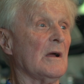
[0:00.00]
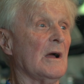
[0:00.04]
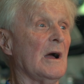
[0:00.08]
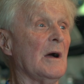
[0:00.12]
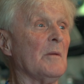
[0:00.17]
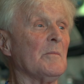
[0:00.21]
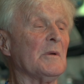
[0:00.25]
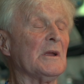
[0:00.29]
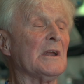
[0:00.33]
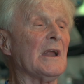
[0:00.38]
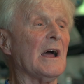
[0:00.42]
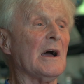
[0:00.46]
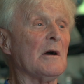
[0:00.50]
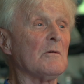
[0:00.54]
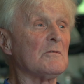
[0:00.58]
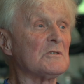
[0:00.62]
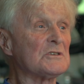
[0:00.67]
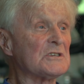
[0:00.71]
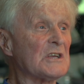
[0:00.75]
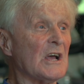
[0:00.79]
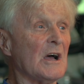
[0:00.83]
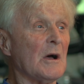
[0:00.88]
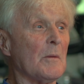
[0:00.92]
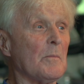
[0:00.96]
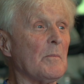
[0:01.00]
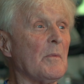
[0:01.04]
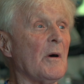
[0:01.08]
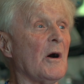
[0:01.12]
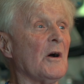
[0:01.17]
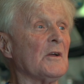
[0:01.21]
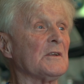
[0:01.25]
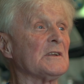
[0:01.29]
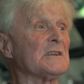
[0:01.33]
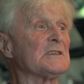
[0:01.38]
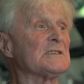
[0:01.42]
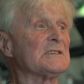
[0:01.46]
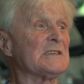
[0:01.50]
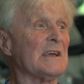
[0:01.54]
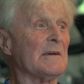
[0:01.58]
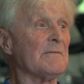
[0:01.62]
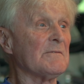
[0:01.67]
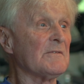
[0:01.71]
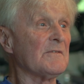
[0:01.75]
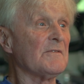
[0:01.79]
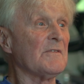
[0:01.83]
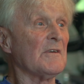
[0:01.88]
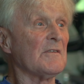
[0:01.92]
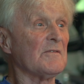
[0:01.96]
I mean, I was up on the
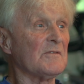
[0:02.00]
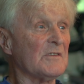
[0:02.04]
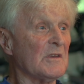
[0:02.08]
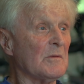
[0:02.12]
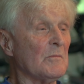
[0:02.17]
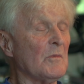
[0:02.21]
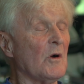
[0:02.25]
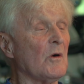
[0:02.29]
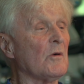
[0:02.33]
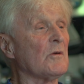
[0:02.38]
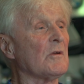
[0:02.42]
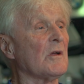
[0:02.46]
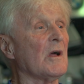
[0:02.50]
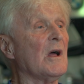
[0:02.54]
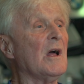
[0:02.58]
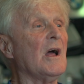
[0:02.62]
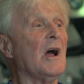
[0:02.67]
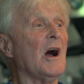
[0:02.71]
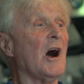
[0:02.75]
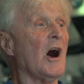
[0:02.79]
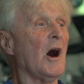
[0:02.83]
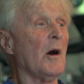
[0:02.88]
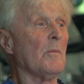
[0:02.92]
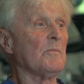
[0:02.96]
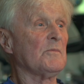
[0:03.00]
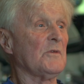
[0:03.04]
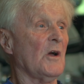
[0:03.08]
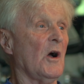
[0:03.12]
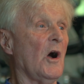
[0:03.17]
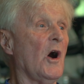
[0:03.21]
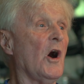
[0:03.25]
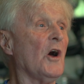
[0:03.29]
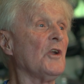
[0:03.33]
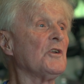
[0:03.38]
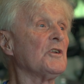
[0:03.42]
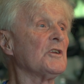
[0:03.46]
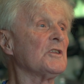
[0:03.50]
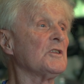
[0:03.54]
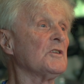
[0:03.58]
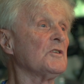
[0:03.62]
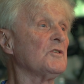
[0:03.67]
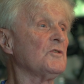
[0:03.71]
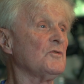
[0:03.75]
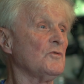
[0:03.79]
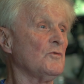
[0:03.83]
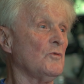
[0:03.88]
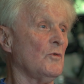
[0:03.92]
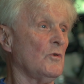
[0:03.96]
750 motor up to
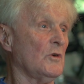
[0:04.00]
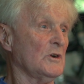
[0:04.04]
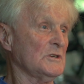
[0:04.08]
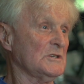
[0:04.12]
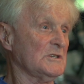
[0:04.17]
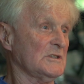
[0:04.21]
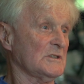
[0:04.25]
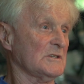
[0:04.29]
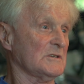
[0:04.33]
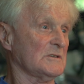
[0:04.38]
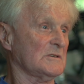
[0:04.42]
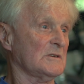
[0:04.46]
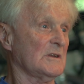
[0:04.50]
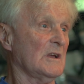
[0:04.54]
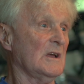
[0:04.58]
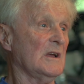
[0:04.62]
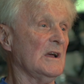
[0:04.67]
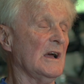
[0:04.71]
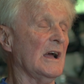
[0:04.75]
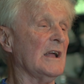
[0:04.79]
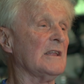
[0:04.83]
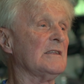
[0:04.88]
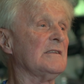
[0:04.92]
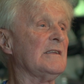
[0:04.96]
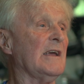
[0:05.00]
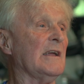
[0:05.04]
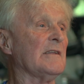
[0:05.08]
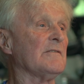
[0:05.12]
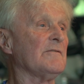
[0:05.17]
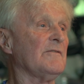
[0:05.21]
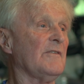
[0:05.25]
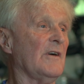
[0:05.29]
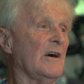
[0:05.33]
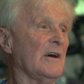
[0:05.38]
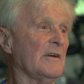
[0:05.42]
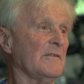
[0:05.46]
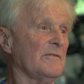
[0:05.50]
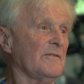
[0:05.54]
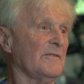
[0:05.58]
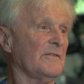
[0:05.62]
102 horses at 10.5.